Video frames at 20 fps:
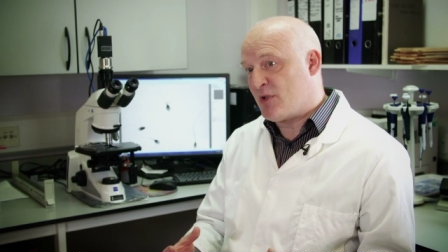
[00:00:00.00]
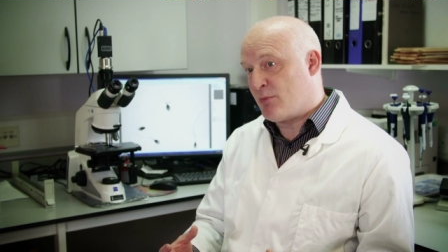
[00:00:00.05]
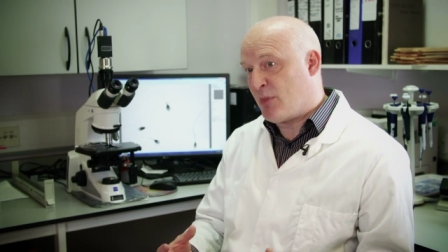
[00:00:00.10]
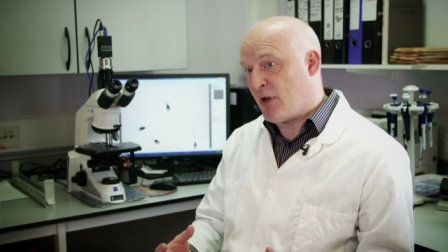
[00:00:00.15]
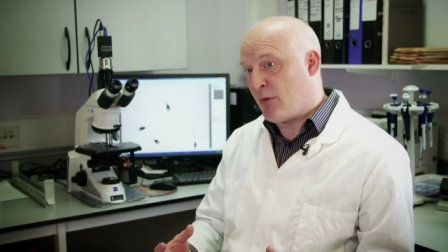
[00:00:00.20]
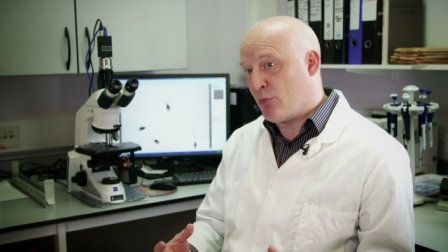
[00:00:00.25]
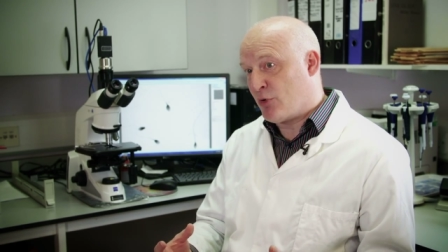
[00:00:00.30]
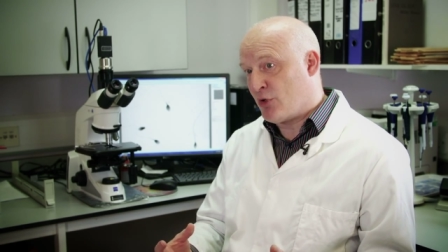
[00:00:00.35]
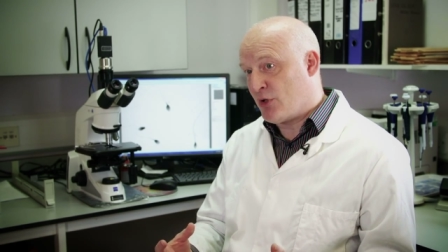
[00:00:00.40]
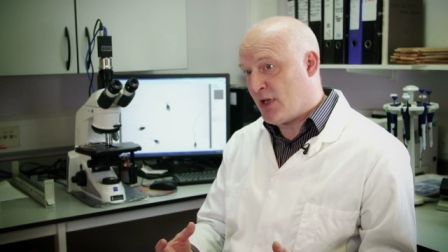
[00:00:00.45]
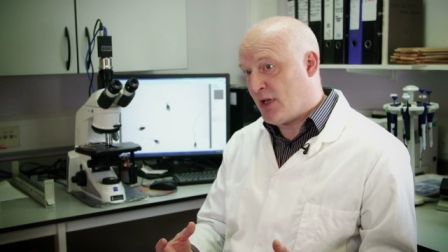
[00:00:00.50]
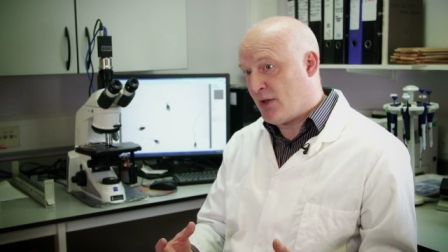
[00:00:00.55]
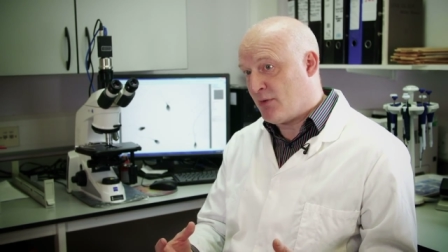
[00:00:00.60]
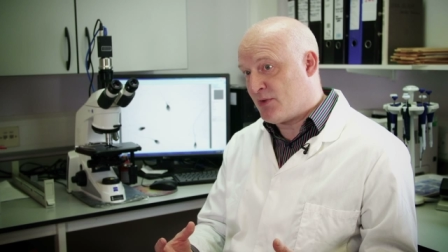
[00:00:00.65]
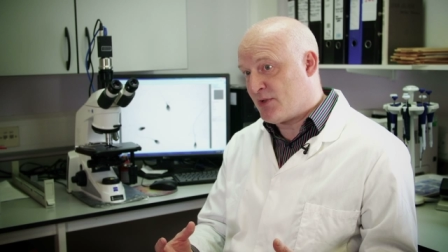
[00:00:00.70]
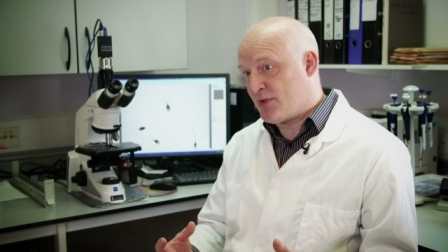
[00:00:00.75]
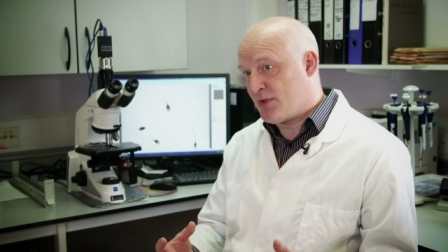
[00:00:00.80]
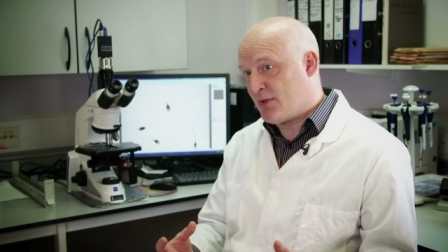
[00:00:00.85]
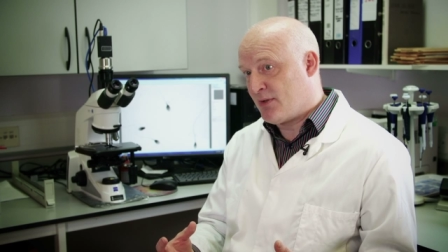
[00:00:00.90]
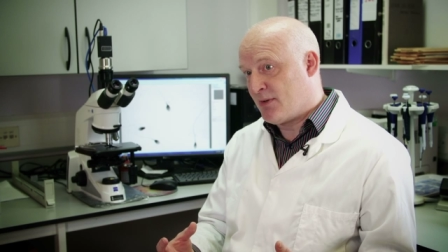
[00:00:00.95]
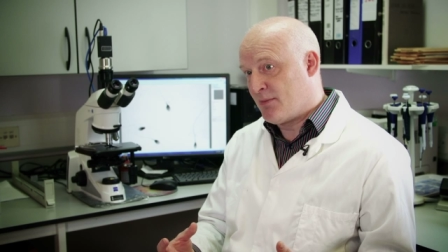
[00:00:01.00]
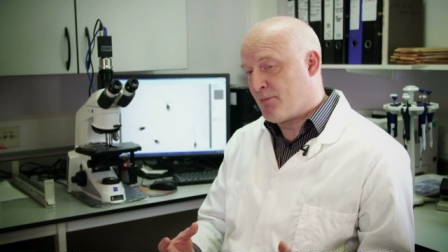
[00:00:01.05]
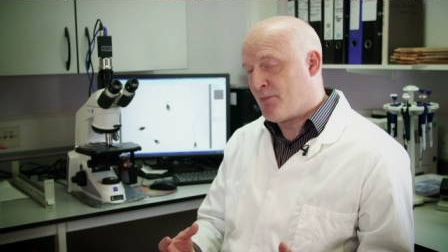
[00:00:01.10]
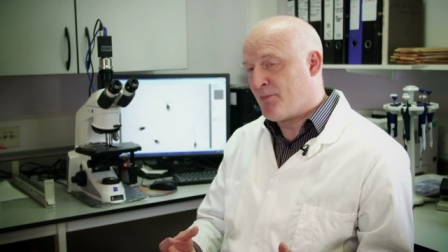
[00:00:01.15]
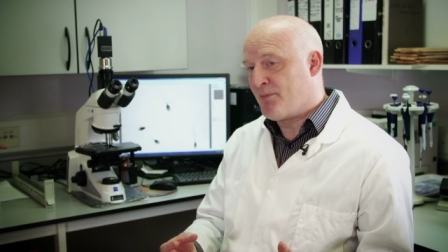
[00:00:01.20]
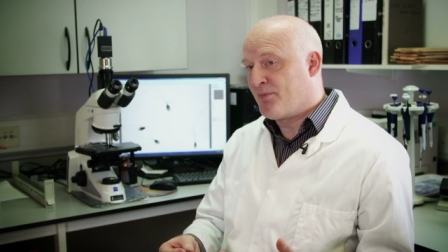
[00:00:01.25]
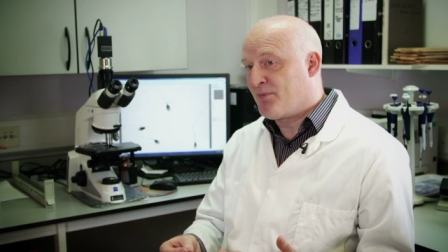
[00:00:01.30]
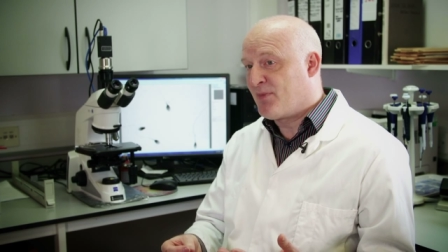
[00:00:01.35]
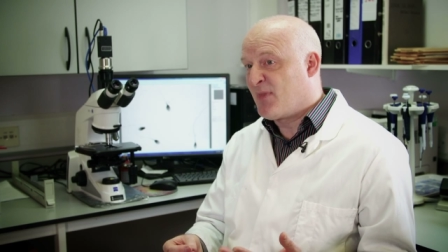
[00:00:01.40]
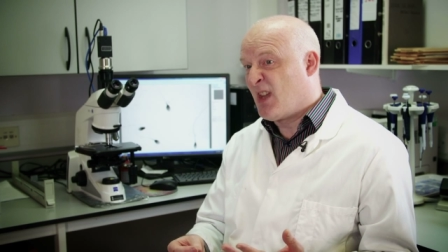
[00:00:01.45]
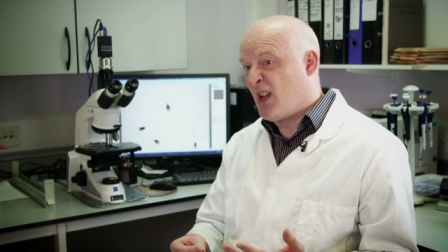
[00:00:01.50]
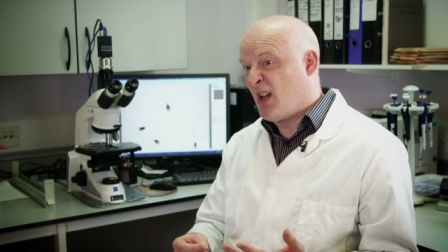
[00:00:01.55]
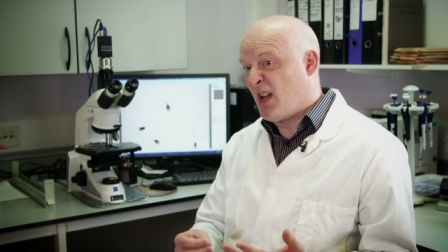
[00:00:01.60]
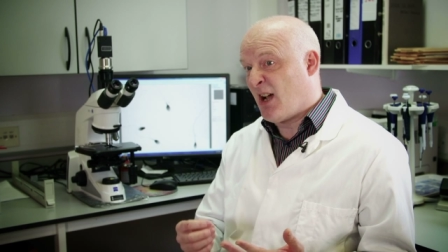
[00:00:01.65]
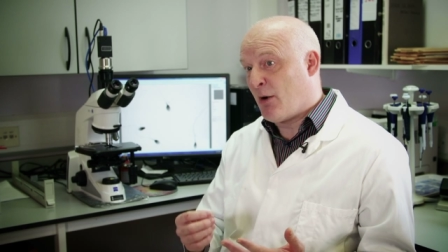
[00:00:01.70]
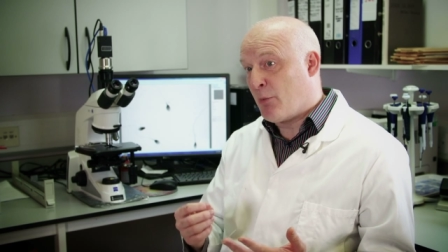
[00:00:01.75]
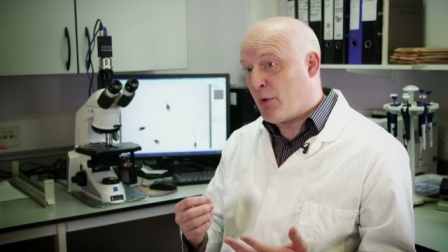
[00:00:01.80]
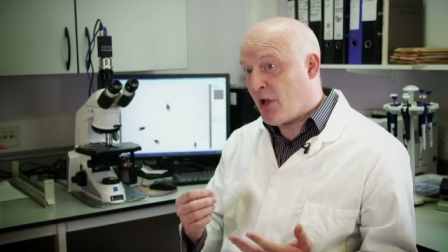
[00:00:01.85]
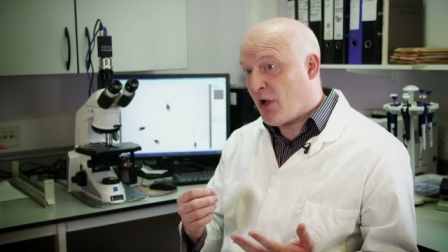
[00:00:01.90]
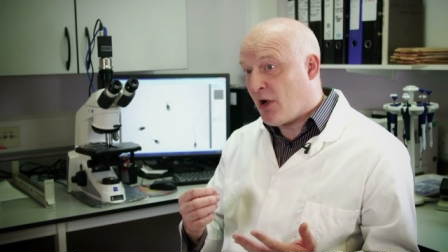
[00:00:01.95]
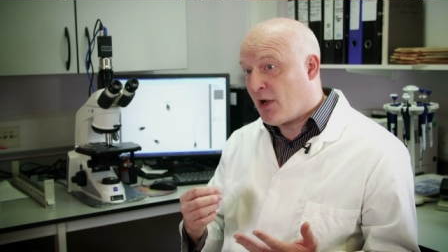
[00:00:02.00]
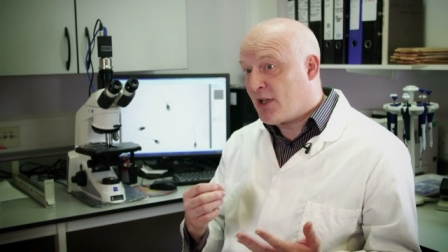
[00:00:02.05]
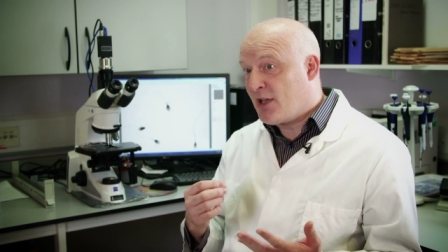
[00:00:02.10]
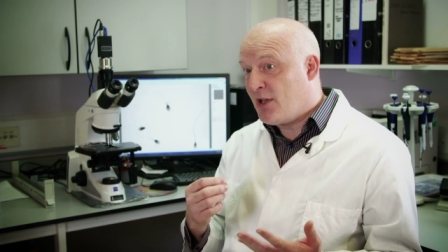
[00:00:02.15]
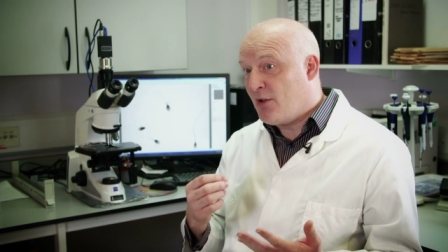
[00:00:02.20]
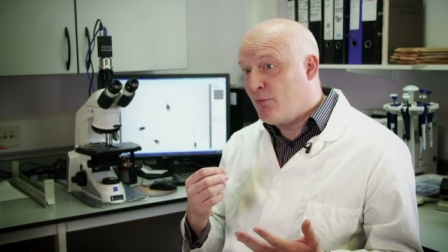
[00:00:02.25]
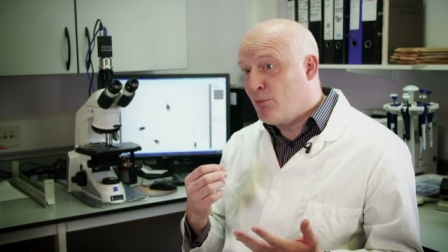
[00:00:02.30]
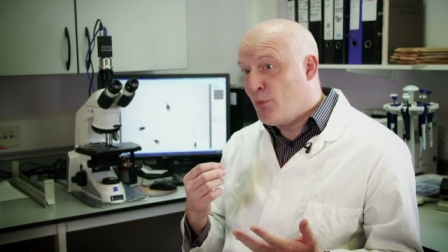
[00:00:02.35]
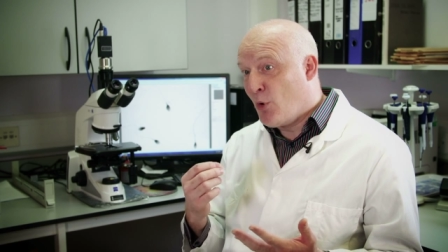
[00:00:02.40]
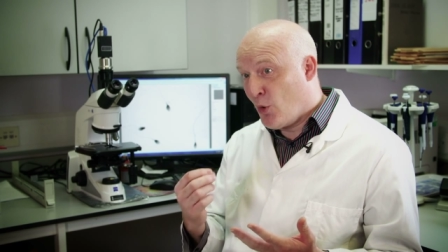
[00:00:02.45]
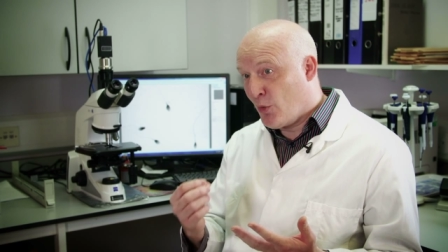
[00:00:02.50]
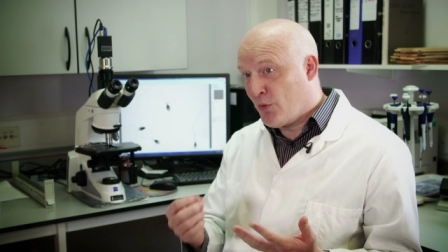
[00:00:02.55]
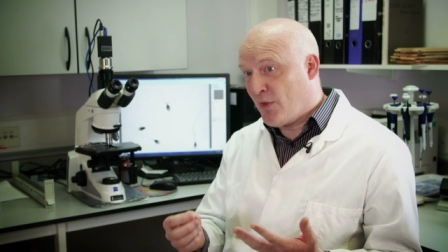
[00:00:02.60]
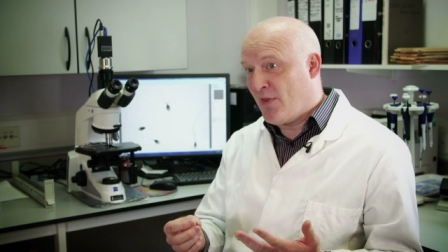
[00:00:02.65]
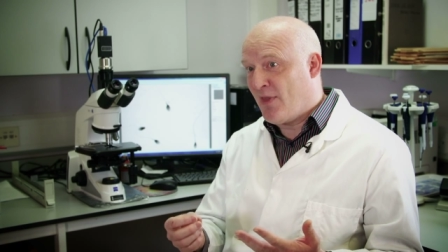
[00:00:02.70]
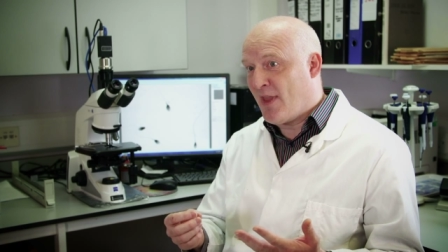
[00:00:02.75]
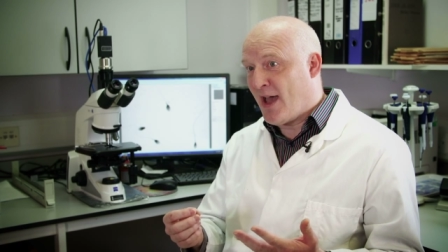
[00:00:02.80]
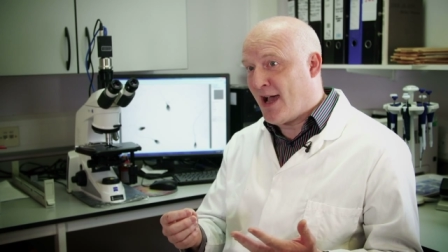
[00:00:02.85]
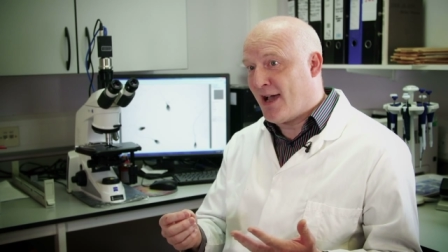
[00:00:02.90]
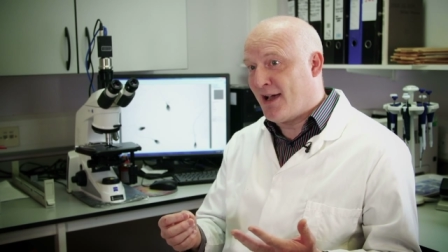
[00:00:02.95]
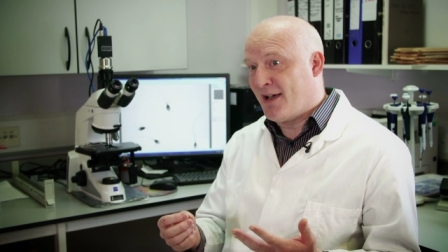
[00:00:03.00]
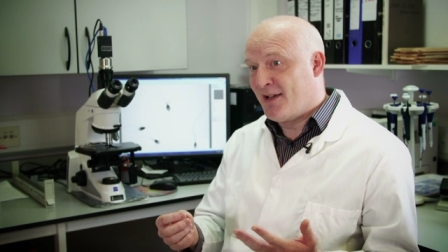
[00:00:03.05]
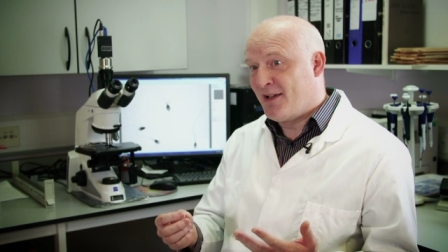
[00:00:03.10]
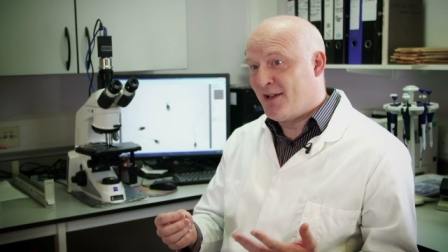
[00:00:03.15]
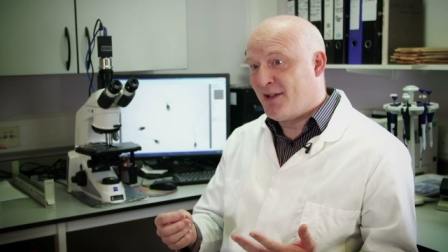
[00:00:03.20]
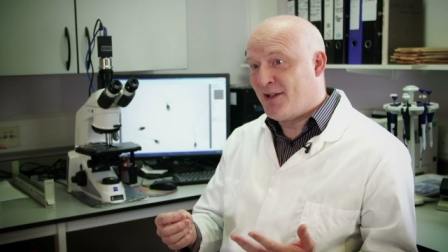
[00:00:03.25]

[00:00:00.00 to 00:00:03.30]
to be produced. And I would argue more than that,